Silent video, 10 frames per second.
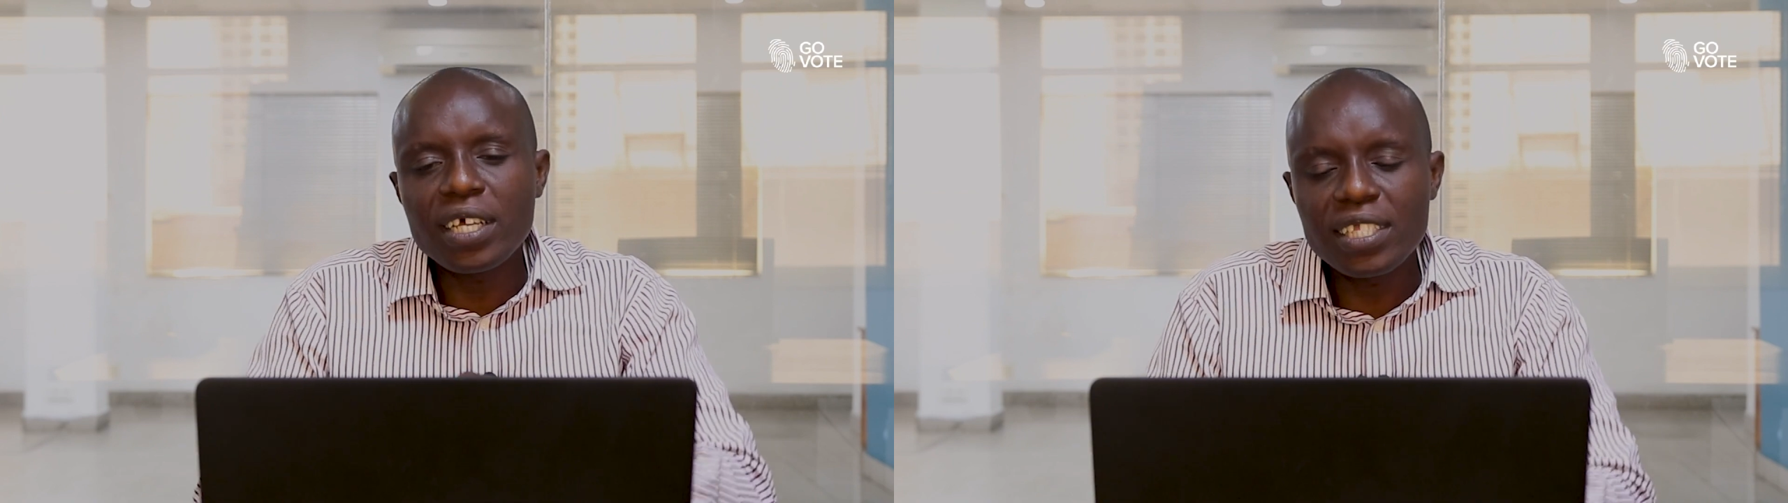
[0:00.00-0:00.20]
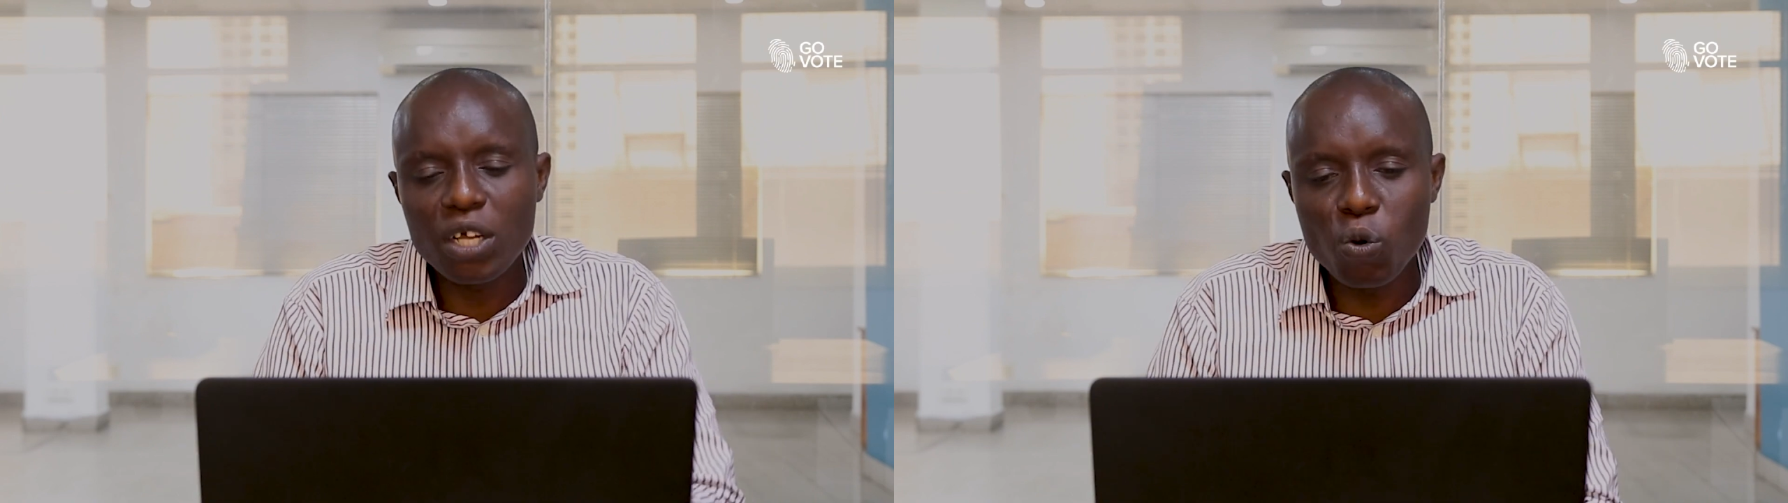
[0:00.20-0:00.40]

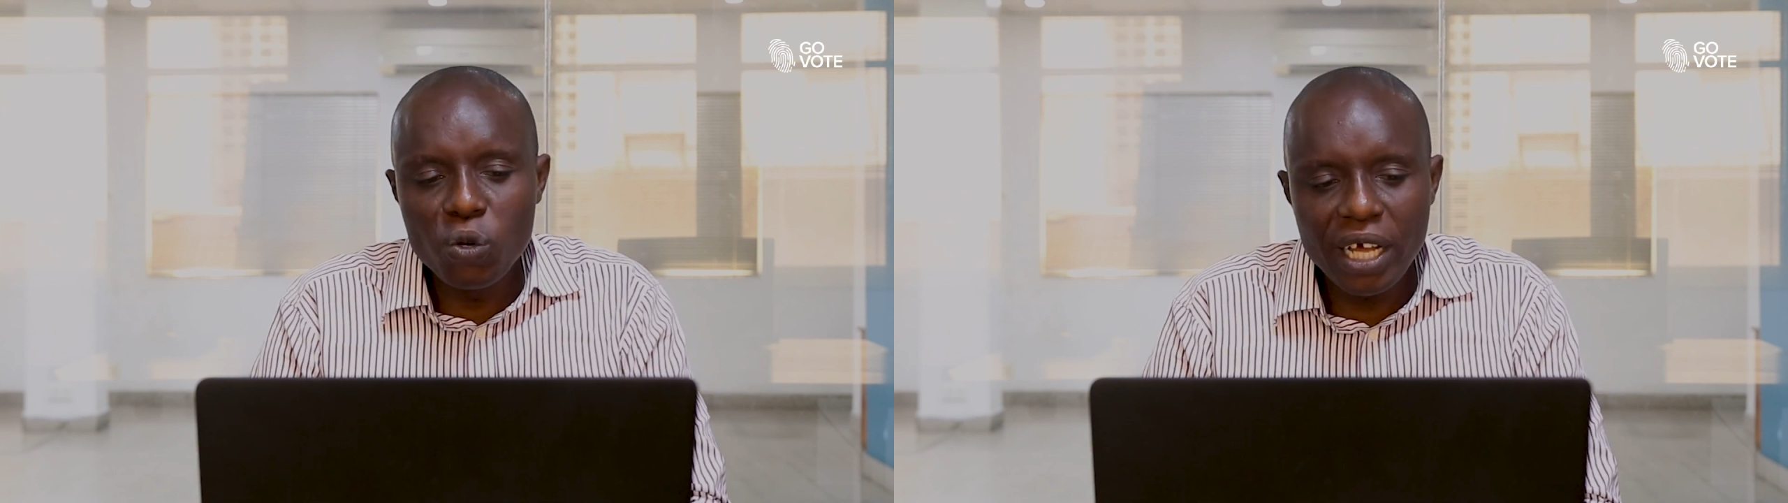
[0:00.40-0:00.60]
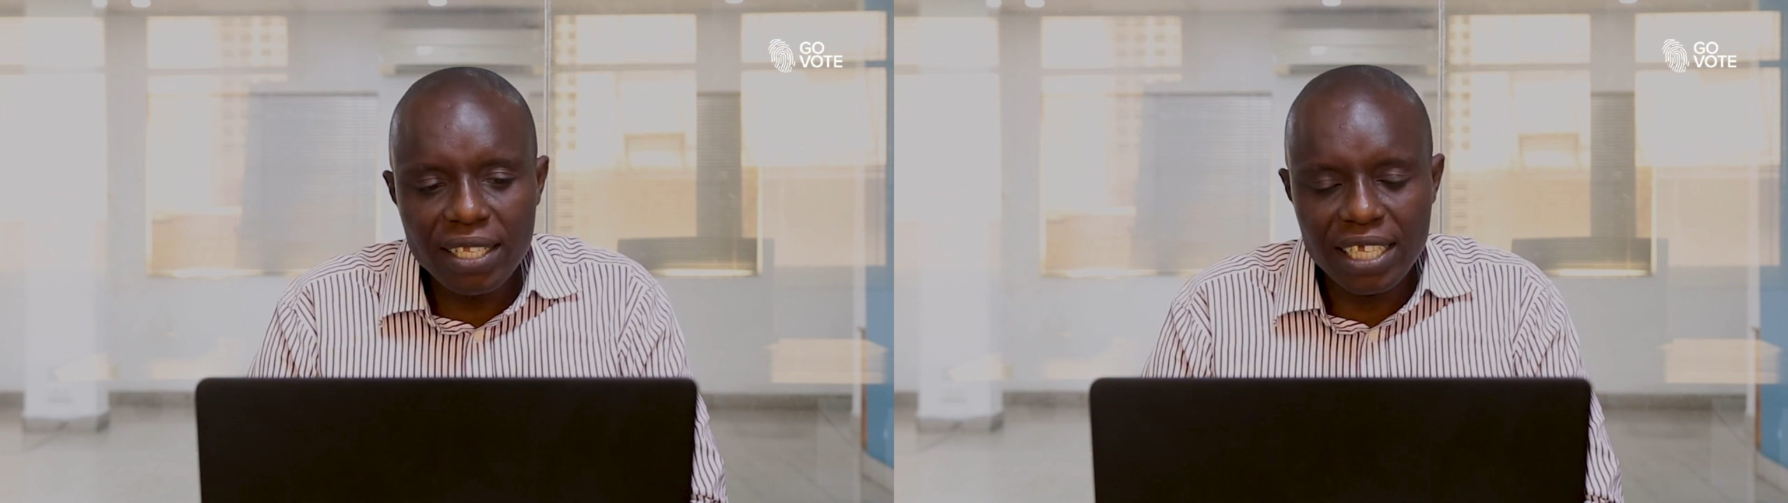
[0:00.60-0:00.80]

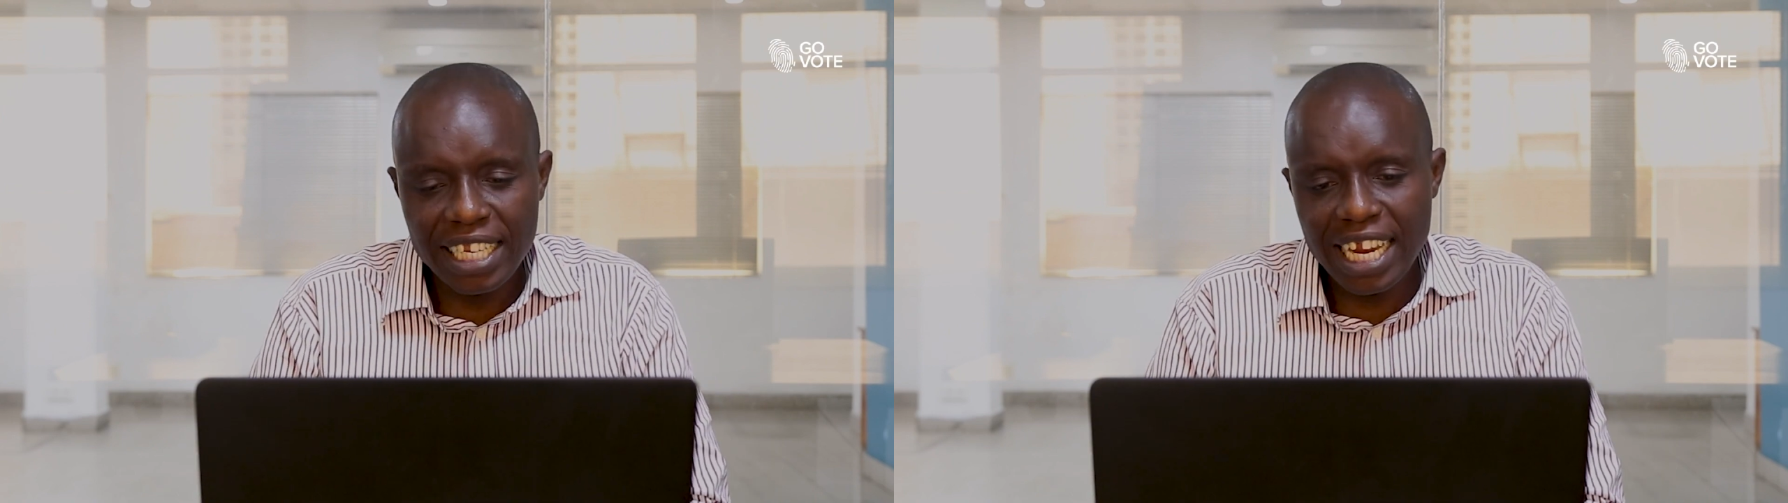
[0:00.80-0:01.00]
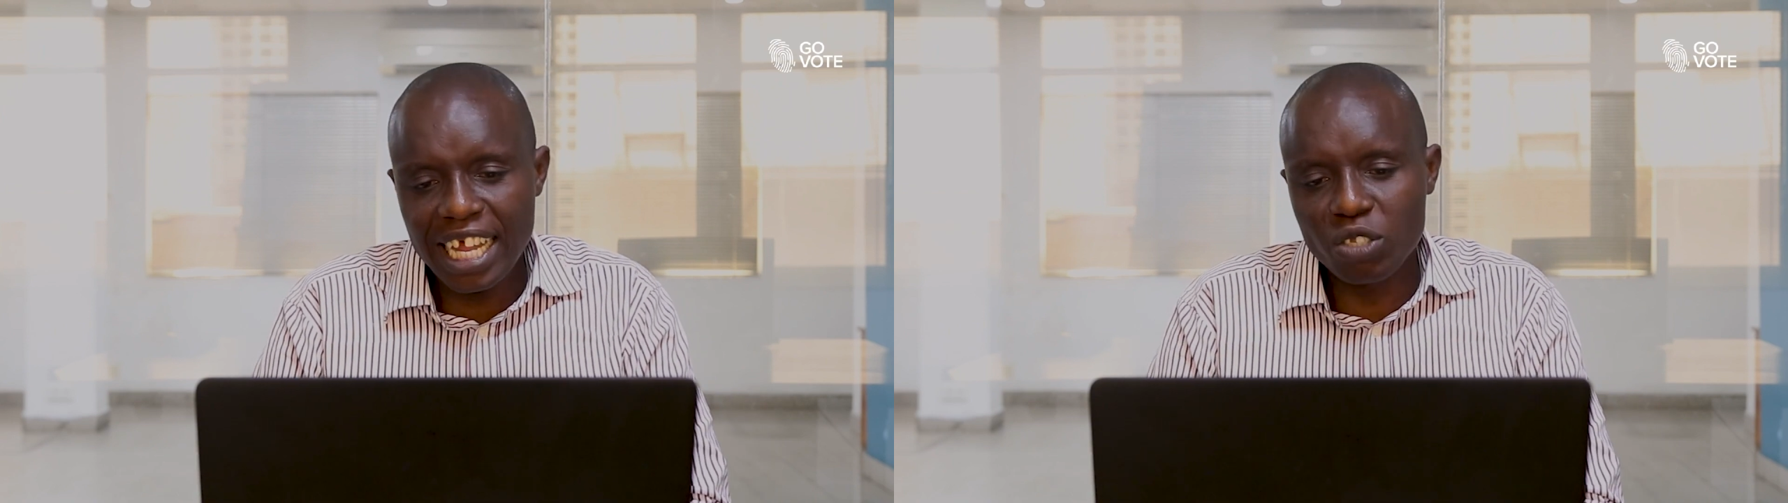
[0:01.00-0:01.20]
stakeholders in
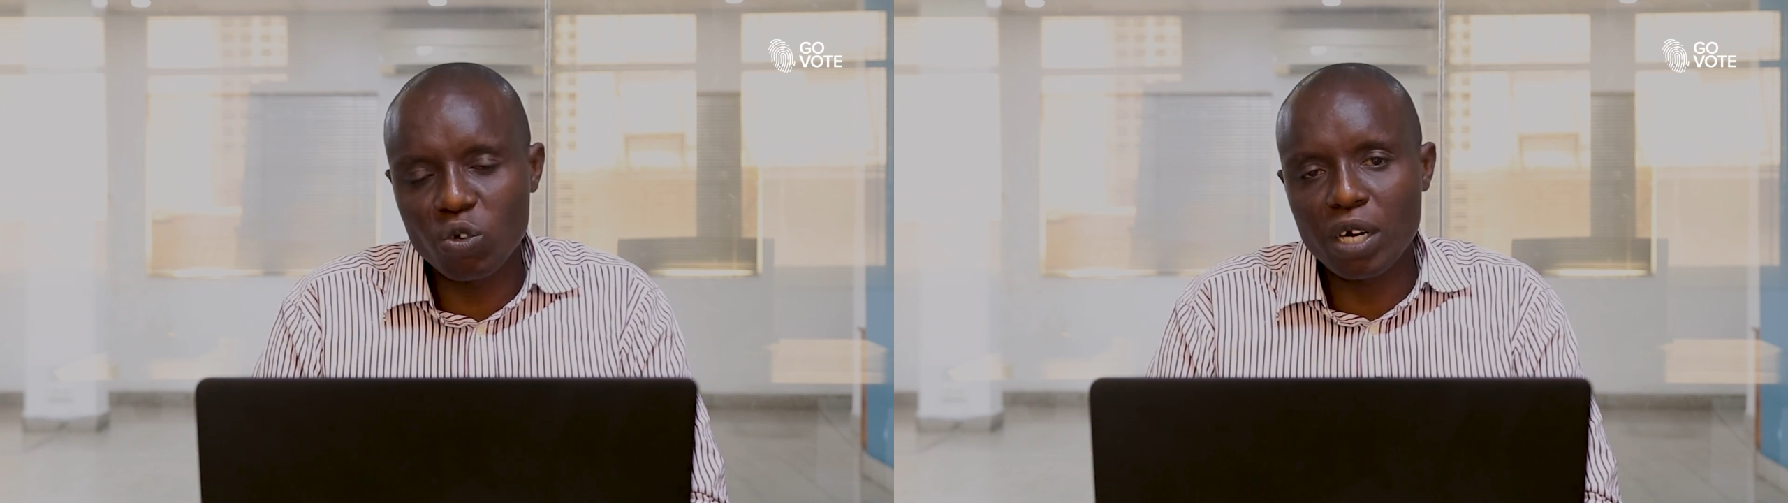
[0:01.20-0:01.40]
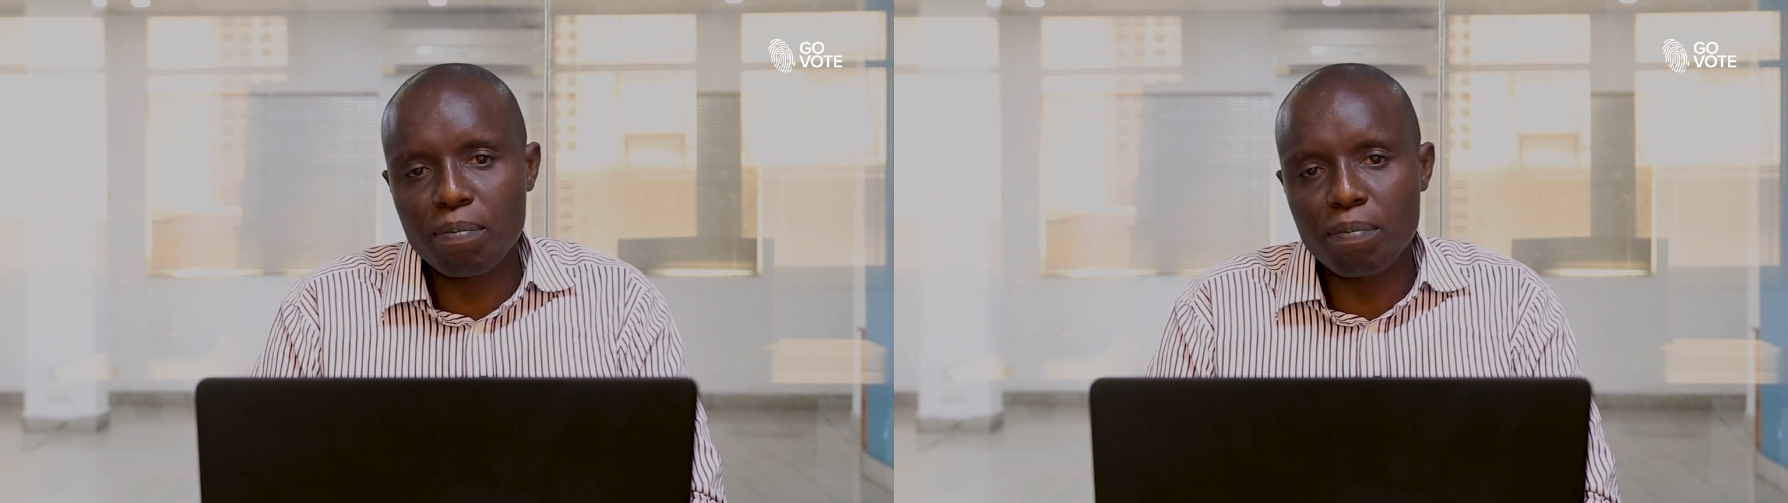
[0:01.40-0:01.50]
the electoral